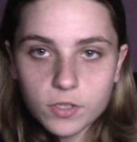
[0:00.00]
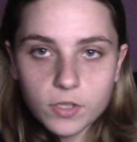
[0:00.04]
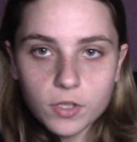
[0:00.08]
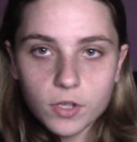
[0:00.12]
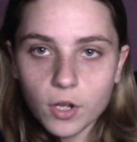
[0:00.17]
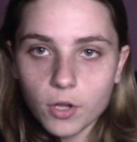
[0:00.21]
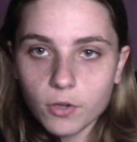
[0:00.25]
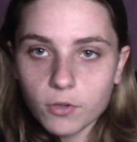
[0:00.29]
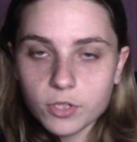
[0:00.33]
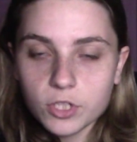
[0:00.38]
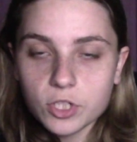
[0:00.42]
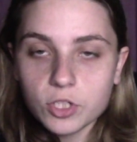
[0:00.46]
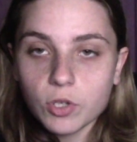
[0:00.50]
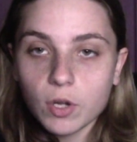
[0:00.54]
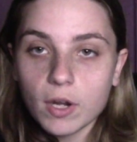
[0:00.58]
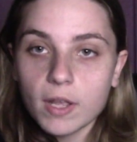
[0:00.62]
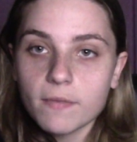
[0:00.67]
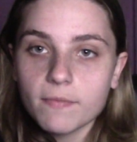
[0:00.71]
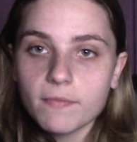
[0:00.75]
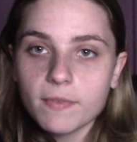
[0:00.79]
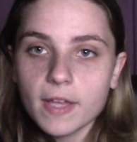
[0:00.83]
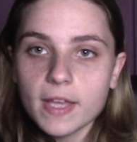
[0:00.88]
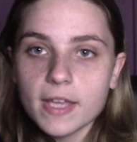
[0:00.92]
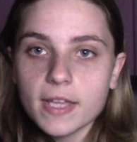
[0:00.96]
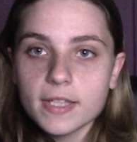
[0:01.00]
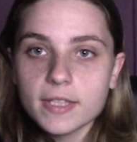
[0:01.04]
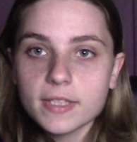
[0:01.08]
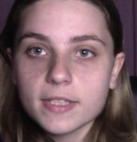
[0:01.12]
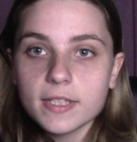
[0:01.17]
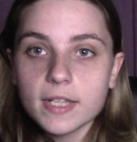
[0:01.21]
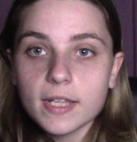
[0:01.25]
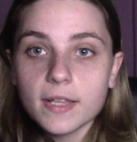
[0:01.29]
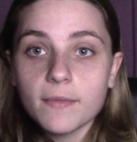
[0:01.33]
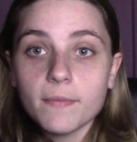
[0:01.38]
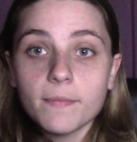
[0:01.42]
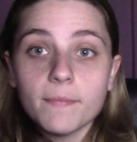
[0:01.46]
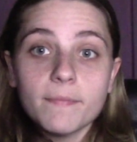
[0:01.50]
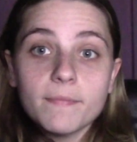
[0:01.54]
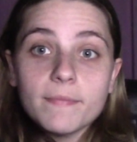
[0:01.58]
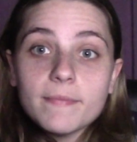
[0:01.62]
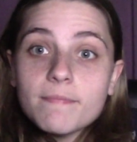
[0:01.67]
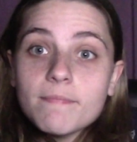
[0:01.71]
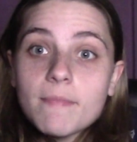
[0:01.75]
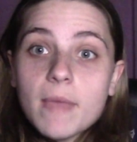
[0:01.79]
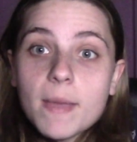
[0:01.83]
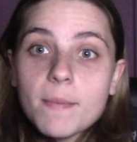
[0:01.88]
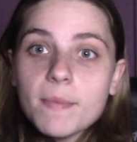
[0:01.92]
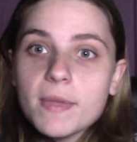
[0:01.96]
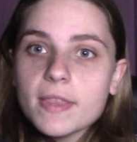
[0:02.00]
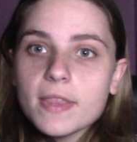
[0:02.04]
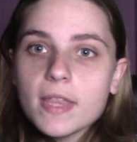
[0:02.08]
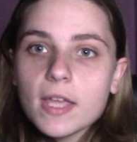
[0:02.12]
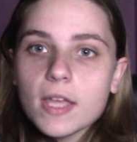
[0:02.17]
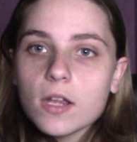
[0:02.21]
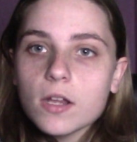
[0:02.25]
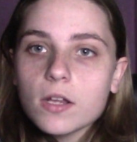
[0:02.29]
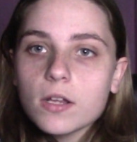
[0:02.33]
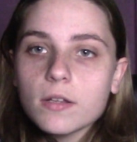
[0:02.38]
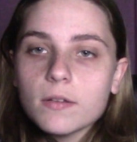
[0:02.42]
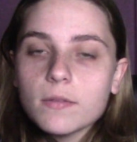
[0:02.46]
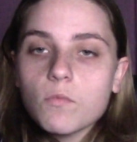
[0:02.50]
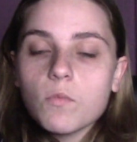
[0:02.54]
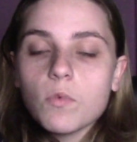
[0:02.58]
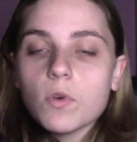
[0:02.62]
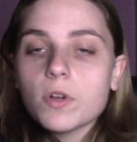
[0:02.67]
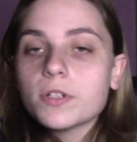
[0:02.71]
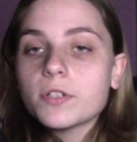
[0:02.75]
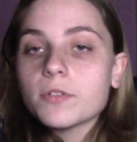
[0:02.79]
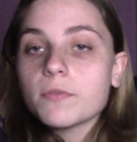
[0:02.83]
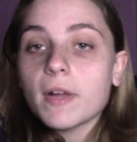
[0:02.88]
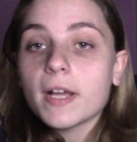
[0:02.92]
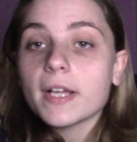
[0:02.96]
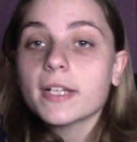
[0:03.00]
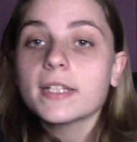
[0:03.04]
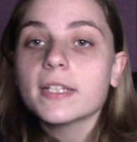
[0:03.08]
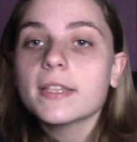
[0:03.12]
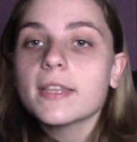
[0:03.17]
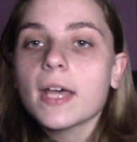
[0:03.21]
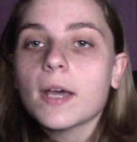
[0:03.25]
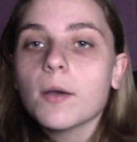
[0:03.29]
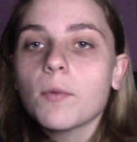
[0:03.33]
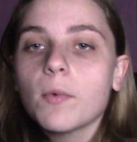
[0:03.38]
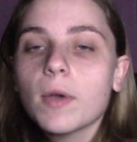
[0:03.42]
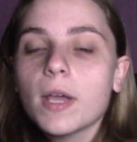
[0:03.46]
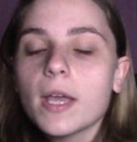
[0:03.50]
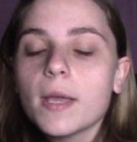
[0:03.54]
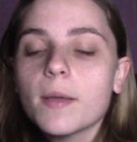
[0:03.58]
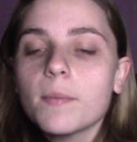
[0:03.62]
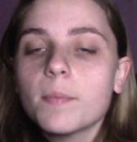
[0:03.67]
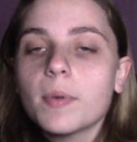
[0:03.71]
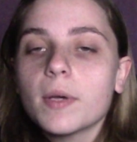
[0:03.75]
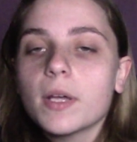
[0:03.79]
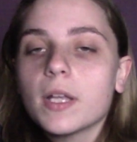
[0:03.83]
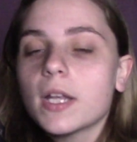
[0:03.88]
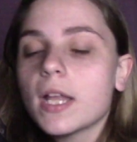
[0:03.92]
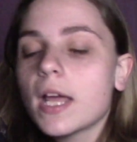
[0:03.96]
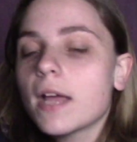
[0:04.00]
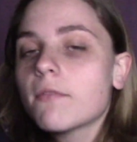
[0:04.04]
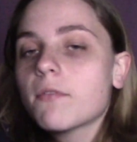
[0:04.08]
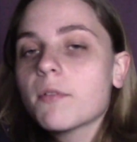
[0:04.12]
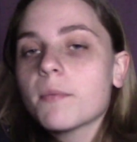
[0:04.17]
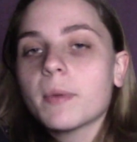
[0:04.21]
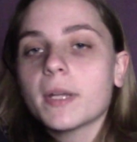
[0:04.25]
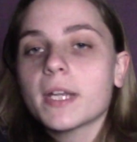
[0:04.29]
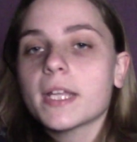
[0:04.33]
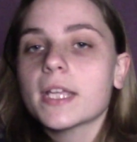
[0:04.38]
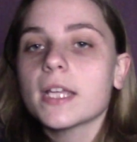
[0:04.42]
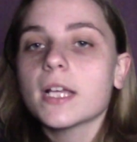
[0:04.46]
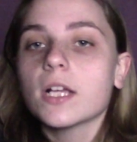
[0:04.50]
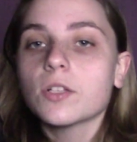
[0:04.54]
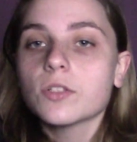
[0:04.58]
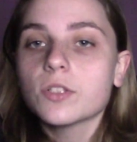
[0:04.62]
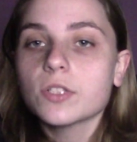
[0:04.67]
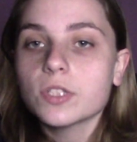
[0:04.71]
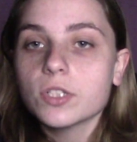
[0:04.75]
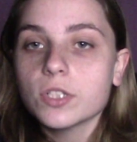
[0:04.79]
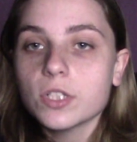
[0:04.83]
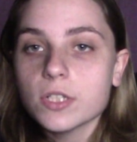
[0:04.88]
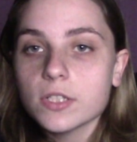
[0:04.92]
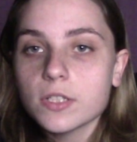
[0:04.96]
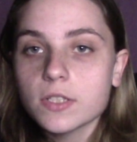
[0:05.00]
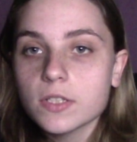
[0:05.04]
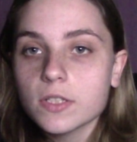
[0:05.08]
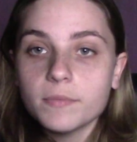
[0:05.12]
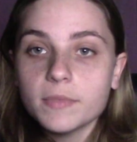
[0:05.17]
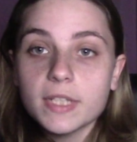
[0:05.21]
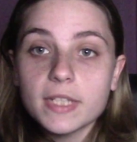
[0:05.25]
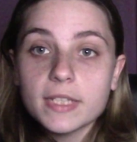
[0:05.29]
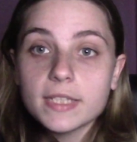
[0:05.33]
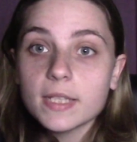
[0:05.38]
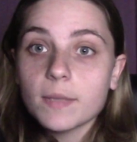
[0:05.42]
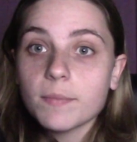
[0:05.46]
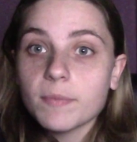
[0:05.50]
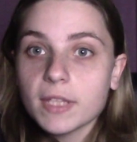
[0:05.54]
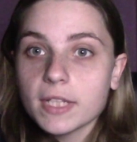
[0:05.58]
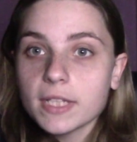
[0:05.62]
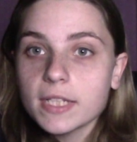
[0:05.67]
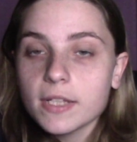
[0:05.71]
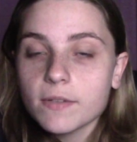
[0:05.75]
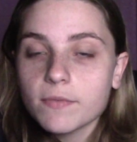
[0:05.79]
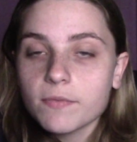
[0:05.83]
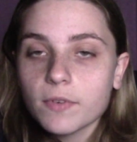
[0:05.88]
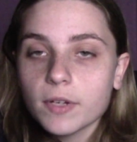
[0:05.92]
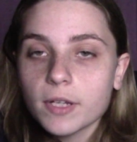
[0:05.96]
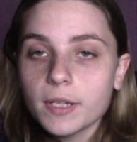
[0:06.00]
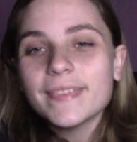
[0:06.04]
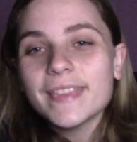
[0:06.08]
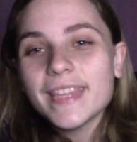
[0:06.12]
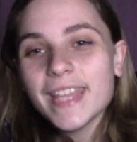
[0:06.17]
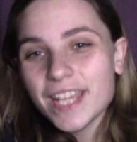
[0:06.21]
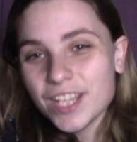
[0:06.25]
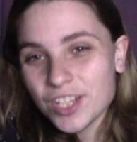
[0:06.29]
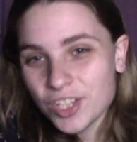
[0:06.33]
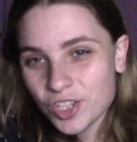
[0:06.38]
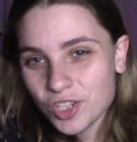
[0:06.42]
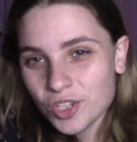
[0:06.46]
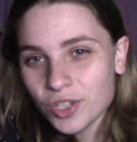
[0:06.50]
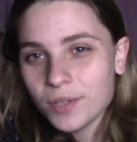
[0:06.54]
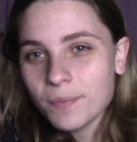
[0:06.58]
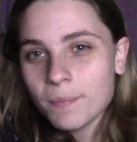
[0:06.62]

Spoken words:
you know, straight-faced, and maybe they were directed that way, but everybody else just did something different. They should